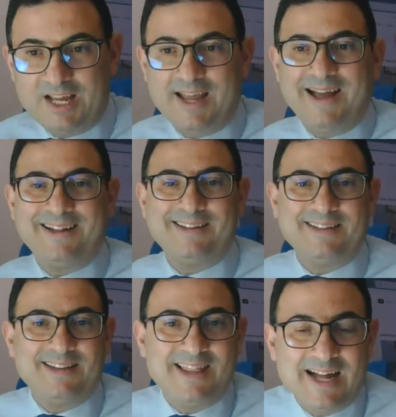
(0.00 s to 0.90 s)

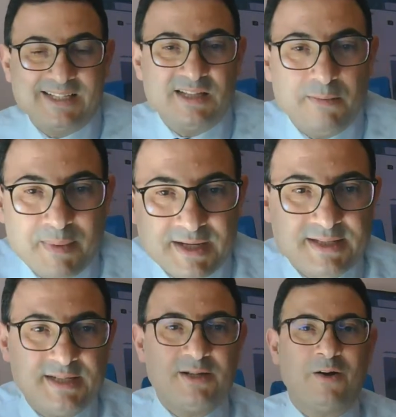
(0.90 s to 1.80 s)
and that's the
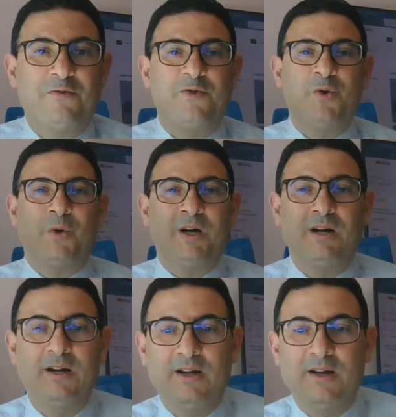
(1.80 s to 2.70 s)
basis of
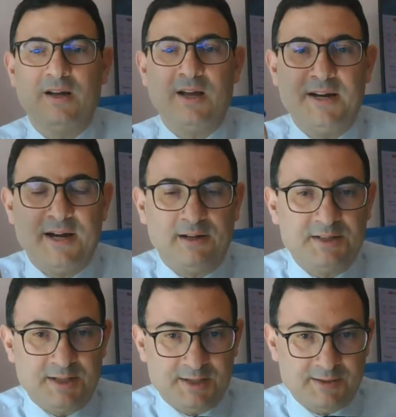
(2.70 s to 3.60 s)
your
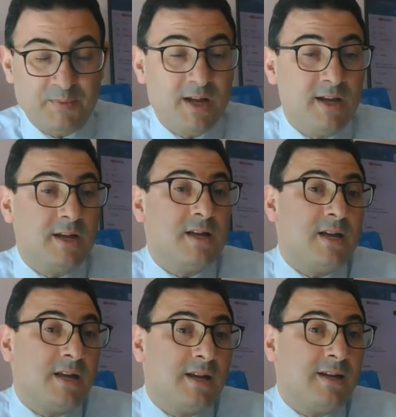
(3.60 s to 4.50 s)
analysis.
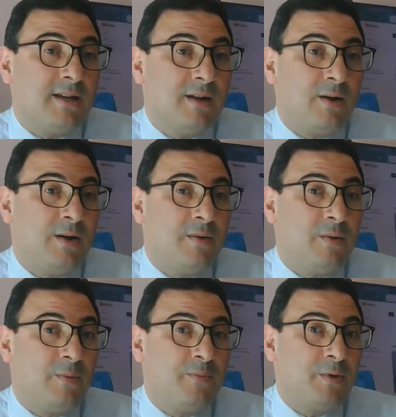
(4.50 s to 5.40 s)
In
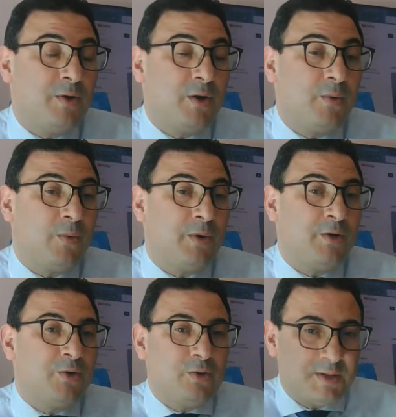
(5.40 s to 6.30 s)
when
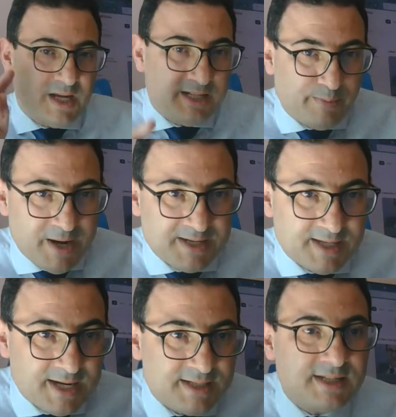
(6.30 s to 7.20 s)
you use
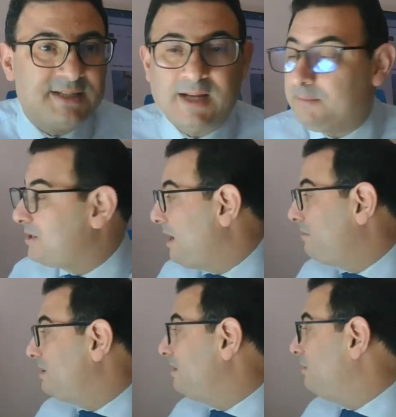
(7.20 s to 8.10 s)
SPSS,
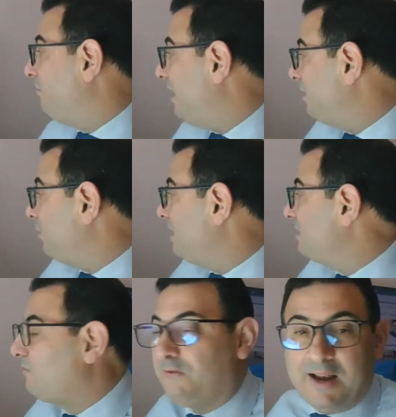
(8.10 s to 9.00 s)
sometimes this value
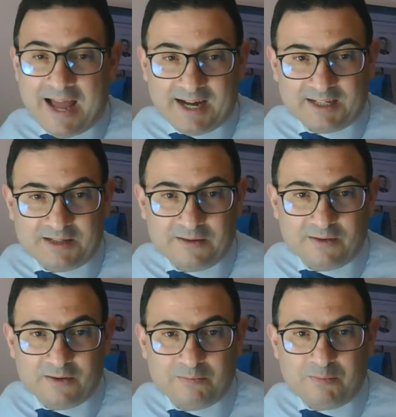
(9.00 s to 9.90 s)
is flagged
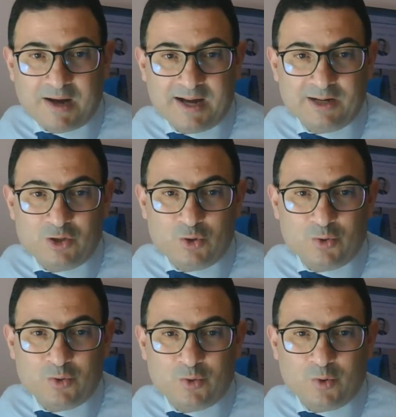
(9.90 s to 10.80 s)
by 2
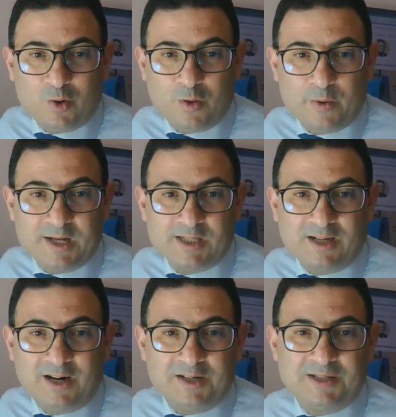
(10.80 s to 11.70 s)
or 3
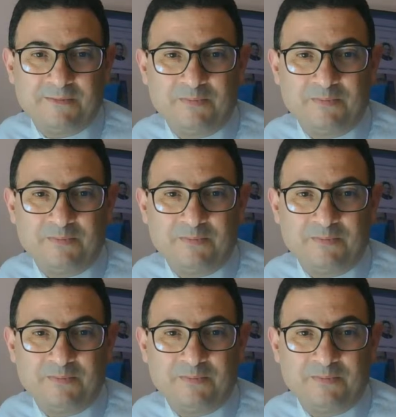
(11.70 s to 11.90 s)
stars,